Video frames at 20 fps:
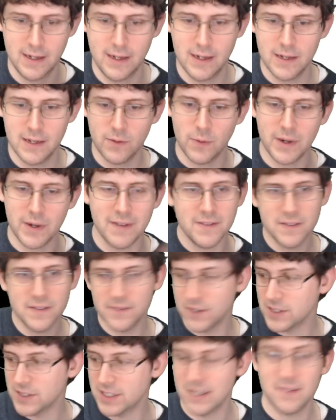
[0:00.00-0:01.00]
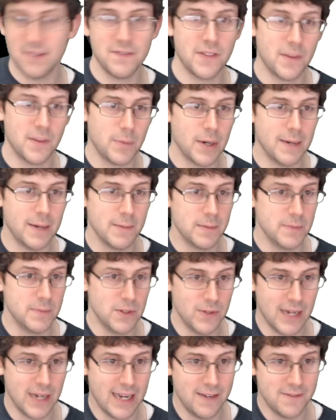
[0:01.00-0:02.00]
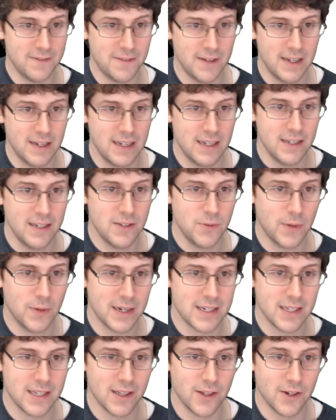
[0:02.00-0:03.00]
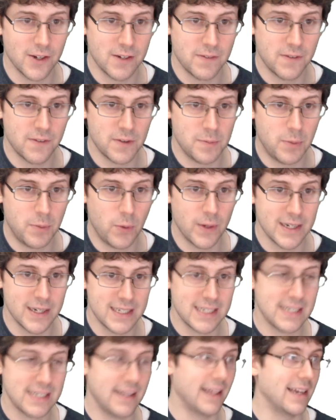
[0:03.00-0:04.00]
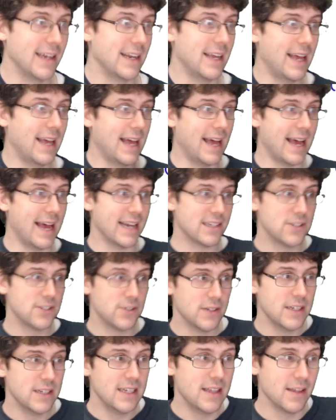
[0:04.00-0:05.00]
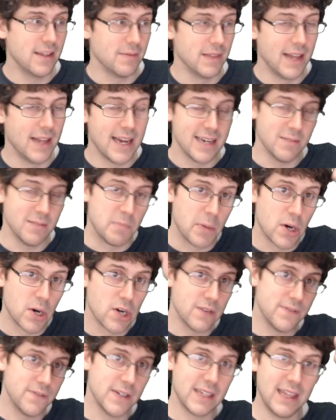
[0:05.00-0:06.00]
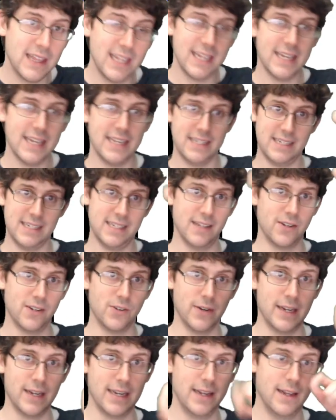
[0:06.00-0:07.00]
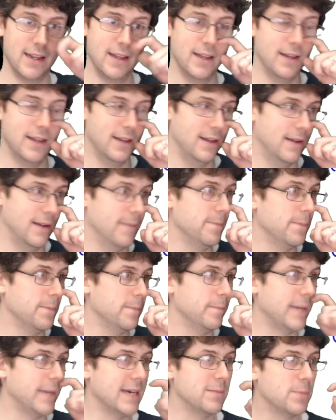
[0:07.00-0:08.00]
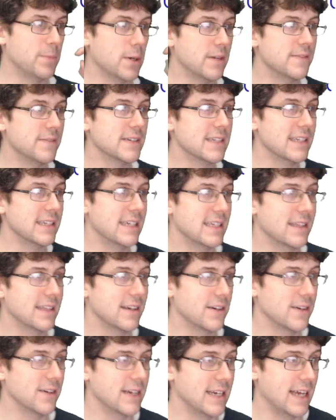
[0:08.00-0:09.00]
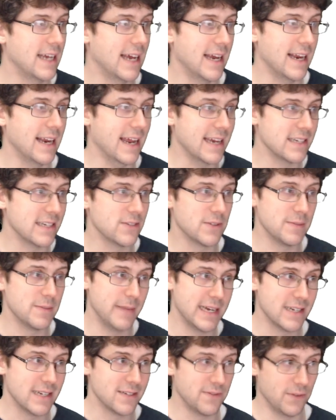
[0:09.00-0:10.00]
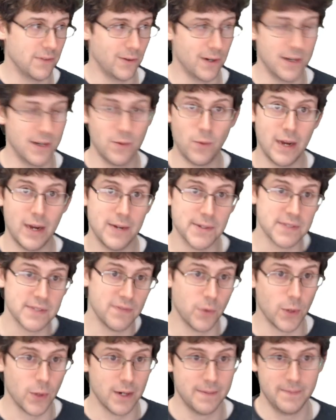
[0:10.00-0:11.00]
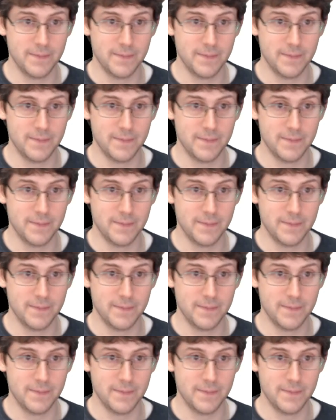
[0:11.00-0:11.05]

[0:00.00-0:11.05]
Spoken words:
Whatever version of the problem you have, you want to look for points that actually the line perfectly hits the grid. Mine perfectly hit the grid at x was -4 and y was 4.